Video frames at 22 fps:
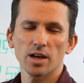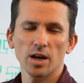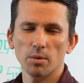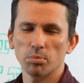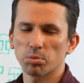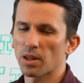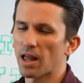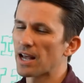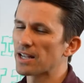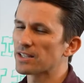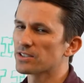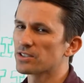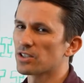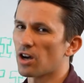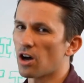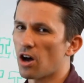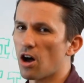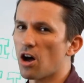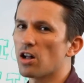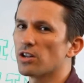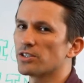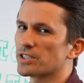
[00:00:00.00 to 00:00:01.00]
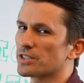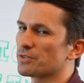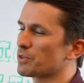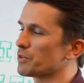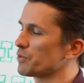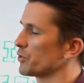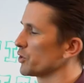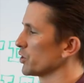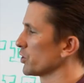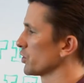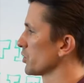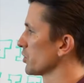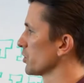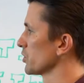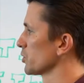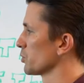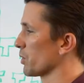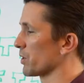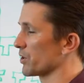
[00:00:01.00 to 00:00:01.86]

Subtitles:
Applies to all different verticals,